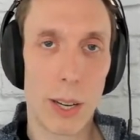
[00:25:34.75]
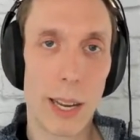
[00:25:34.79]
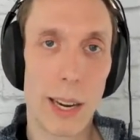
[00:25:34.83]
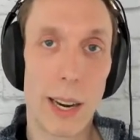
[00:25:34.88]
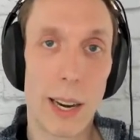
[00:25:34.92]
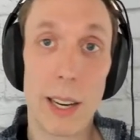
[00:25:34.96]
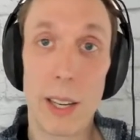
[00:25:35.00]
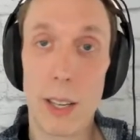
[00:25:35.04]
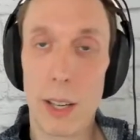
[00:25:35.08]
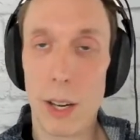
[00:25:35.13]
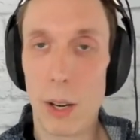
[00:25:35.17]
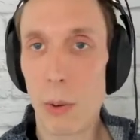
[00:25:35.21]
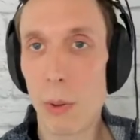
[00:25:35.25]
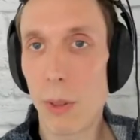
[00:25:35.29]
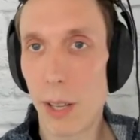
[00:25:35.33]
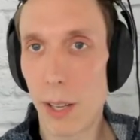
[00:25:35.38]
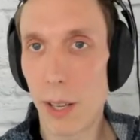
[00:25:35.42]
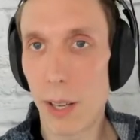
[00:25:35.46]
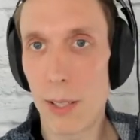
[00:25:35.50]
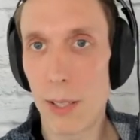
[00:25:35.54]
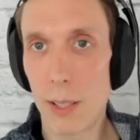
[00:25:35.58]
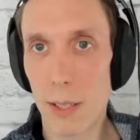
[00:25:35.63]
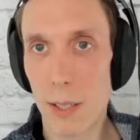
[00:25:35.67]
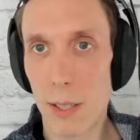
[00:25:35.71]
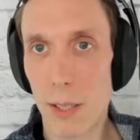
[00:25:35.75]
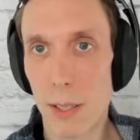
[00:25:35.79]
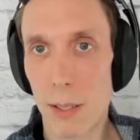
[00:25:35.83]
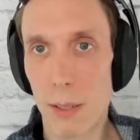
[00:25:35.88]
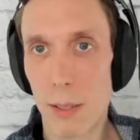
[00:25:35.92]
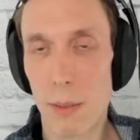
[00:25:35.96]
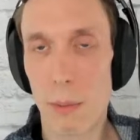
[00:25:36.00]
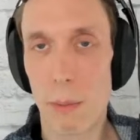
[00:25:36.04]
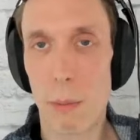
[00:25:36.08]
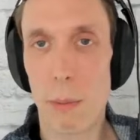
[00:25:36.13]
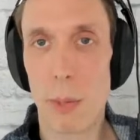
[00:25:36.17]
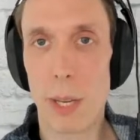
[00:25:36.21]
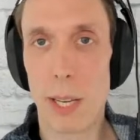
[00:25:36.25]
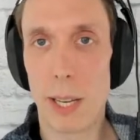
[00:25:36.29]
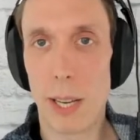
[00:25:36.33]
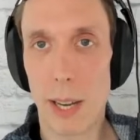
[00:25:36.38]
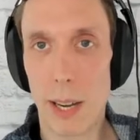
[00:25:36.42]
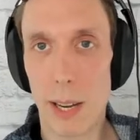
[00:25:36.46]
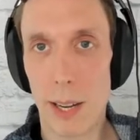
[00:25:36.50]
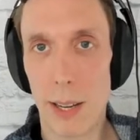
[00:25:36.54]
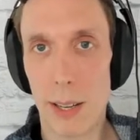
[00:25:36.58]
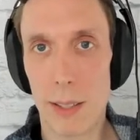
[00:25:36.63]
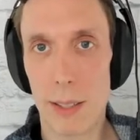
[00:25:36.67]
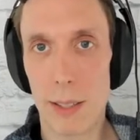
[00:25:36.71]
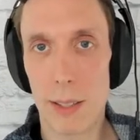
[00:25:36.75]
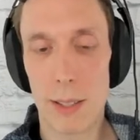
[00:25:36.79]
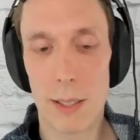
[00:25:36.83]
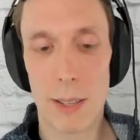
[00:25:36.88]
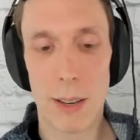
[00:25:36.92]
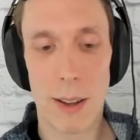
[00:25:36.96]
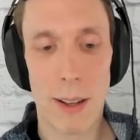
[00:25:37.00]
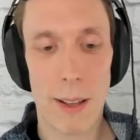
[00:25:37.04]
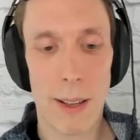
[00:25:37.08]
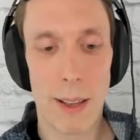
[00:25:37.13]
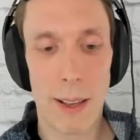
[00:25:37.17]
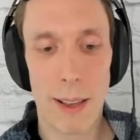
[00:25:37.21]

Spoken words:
And I know this because